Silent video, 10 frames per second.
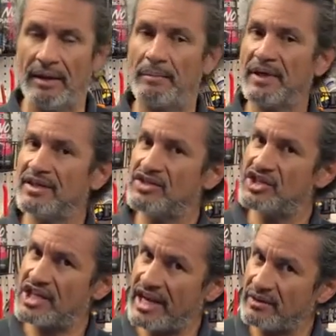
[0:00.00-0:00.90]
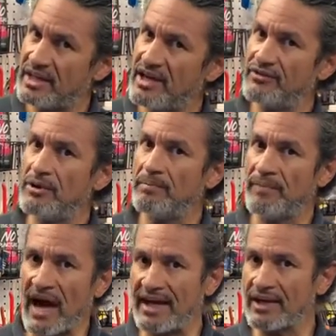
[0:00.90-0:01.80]
Because generally, if you
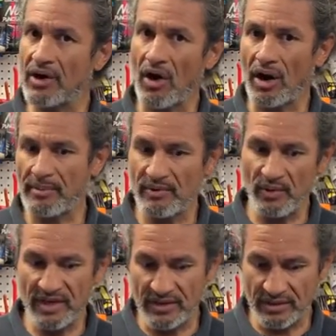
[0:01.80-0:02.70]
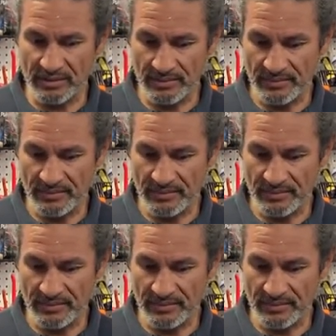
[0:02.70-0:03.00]
buy a carbon wheel,